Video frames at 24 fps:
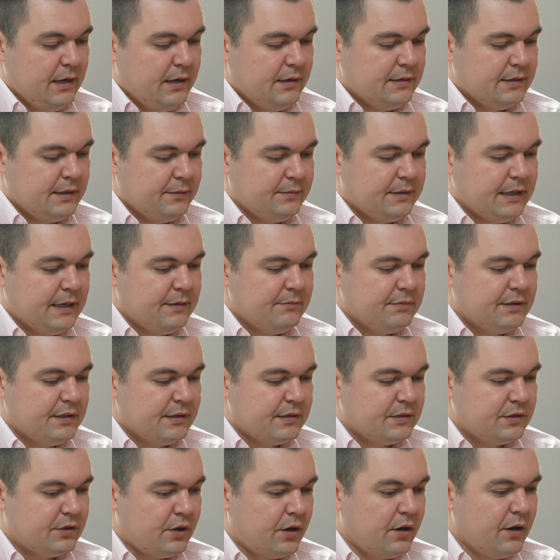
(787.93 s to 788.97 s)
Sometimes the
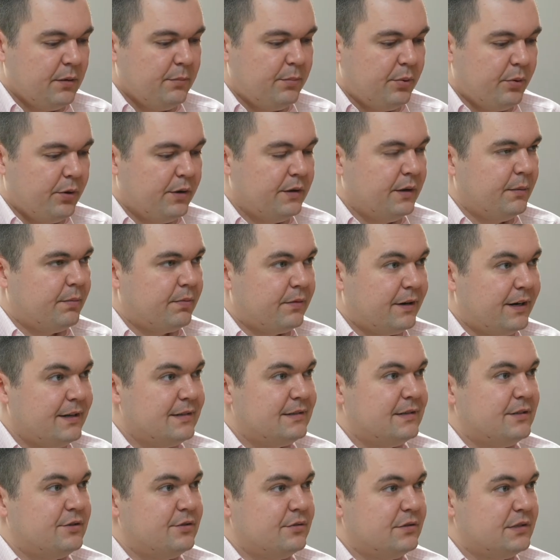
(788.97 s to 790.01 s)
starting point, the
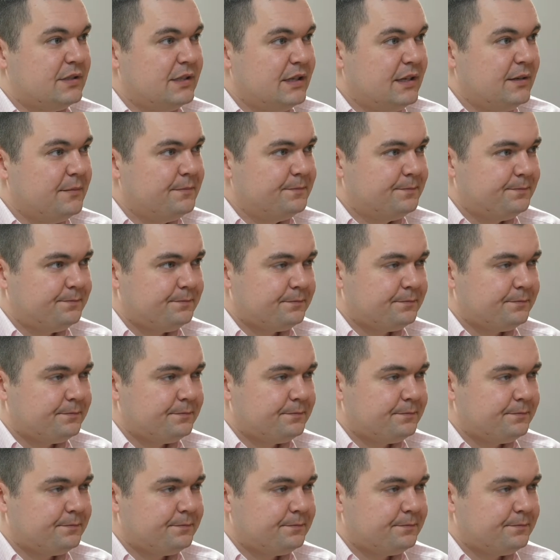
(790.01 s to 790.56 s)
price that you see,